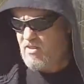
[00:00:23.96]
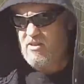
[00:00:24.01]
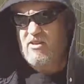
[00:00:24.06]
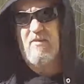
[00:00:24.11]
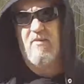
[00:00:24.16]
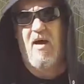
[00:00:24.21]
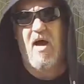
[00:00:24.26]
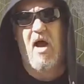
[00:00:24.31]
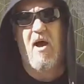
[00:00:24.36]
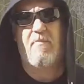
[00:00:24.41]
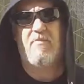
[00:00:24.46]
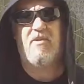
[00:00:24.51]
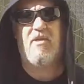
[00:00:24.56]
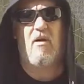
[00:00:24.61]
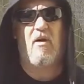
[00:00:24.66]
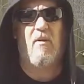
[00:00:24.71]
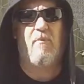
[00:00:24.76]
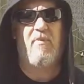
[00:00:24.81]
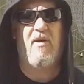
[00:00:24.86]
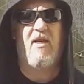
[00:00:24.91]
some hops
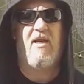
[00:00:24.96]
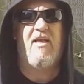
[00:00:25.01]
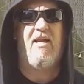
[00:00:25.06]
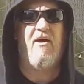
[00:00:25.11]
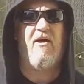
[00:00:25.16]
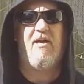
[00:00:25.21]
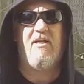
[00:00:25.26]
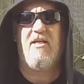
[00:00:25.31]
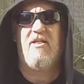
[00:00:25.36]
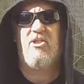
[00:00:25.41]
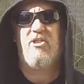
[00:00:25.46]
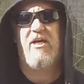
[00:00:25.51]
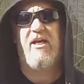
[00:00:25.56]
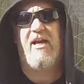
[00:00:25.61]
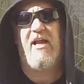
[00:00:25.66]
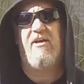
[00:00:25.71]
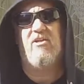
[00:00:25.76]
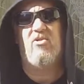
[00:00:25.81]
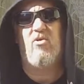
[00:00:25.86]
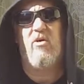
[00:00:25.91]
all up in it. Now I did check it
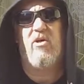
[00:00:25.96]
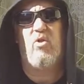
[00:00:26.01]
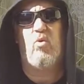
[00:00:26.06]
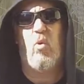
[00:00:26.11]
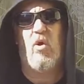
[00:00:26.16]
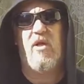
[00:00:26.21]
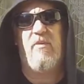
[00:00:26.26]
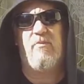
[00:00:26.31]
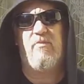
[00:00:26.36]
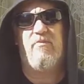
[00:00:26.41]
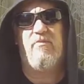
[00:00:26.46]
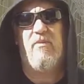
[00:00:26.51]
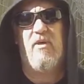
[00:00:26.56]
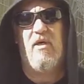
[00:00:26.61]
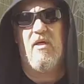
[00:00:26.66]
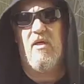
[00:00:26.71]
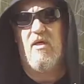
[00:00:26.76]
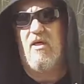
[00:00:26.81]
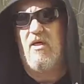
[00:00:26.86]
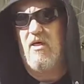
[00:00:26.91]
out. It's only 20,
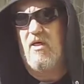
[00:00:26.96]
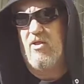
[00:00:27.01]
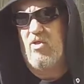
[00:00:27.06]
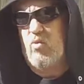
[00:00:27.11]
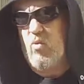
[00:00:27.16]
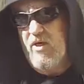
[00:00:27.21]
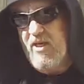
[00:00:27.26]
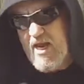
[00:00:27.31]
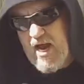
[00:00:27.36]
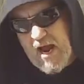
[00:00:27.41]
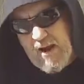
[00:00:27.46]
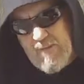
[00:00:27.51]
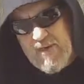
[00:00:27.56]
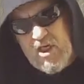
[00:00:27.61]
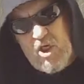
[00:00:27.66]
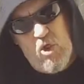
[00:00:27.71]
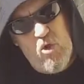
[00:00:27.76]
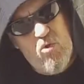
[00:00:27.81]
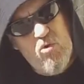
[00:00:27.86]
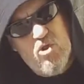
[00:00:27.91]
uh, 20
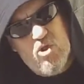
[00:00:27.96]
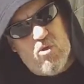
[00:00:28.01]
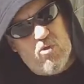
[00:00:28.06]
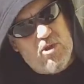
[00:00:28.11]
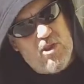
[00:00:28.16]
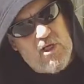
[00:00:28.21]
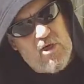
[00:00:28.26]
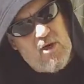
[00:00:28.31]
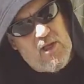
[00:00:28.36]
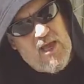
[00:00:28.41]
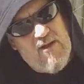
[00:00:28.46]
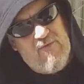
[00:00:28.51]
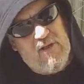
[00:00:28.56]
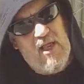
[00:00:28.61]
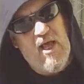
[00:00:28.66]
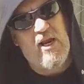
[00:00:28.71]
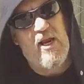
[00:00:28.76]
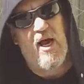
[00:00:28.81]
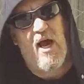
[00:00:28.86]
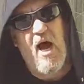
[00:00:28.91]
IBUs, so it's not going to have a
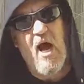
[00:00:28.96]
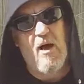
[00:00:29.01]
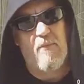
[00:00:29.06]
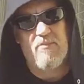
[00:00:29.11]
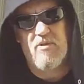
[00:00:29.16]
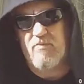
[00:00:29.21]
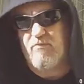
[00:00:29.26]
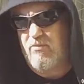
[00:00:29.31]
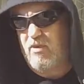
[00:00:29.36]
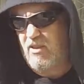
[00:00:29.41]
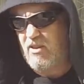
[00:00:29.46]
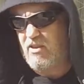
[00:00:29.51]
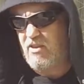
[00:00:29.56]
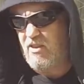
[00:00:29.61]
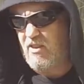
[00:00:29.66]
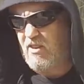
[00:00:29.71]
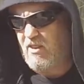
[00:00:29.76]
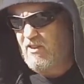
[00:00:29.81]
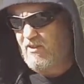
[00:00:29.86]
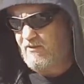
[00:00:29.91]
lot of hops, but
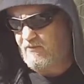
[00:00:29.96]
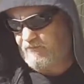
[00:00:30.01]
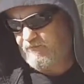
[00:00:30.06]
uh,